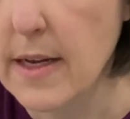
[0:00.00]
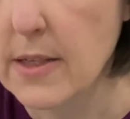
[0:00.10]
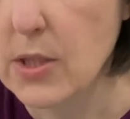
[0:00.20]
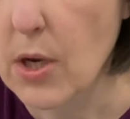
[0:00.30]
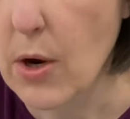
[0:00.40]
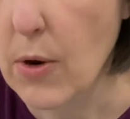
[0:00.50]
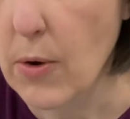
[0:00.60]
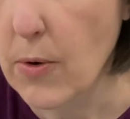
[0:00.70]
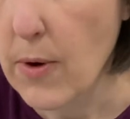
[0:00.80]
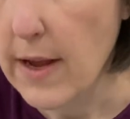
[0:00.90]

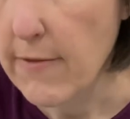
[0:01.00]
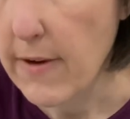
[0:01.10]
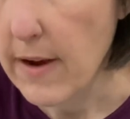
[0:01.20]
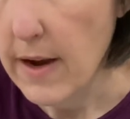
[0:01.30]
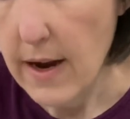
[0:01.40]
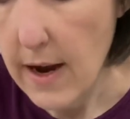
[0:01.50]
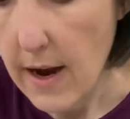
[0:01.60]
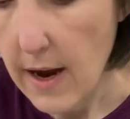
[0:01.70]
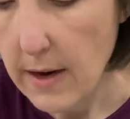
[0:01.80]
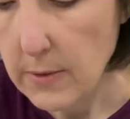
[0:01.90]
So if
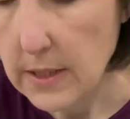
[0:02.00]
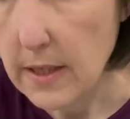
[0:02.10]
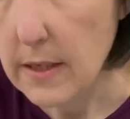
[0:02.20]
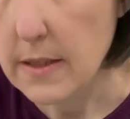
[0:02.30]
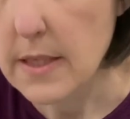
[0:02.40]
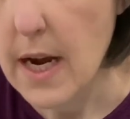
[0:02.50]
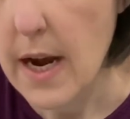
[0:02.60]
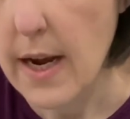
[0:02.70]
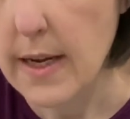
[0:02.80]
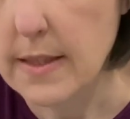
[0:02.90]
I was going to
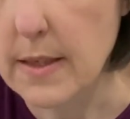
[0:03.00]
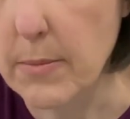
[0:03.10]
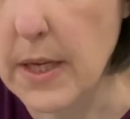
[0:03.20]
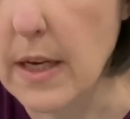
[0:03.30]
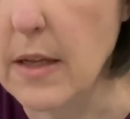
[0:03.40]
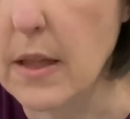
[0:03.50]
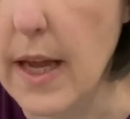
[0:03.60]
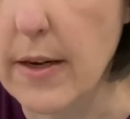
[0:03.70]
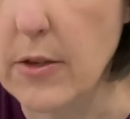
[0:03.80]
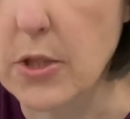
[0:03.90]
dye something a
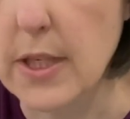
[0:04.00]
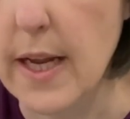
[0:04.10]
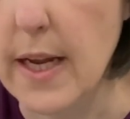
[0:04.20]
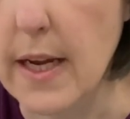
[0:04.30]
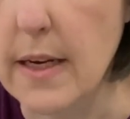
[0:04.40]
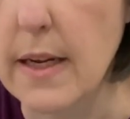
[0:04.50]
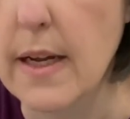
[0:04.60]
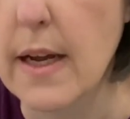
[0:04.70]
lighter shade,